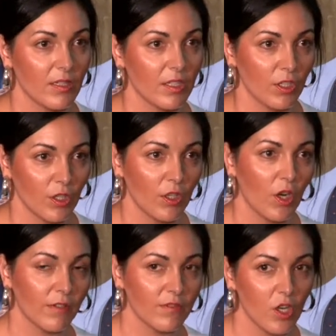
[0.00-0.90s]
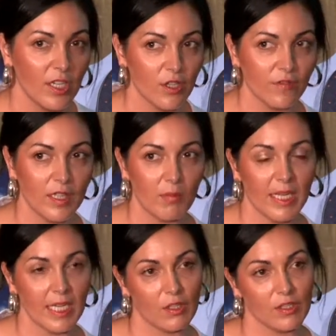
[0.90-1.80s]
you know, kind of dies off in the
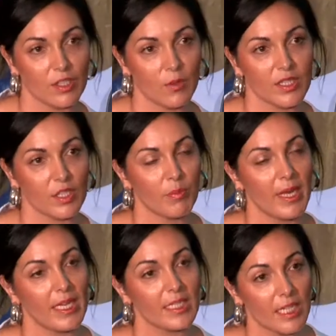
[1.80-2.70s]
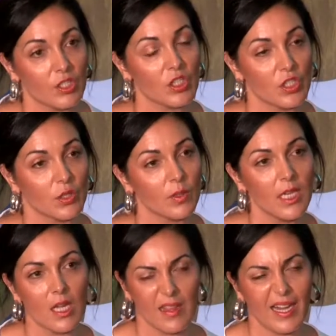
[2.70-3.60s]
media and so we stop paying attention to it,
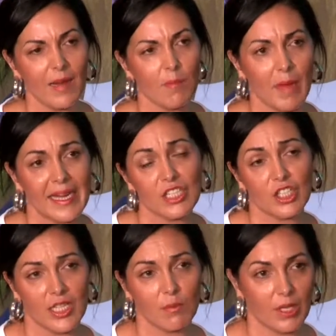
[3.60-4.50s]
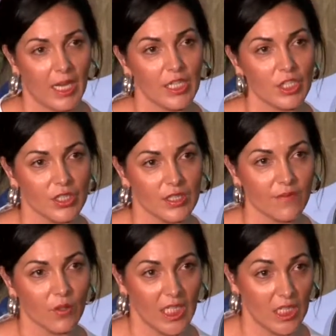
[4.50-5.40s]
that had major implications
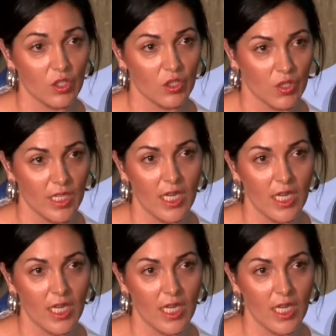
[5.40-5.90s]
for the industry,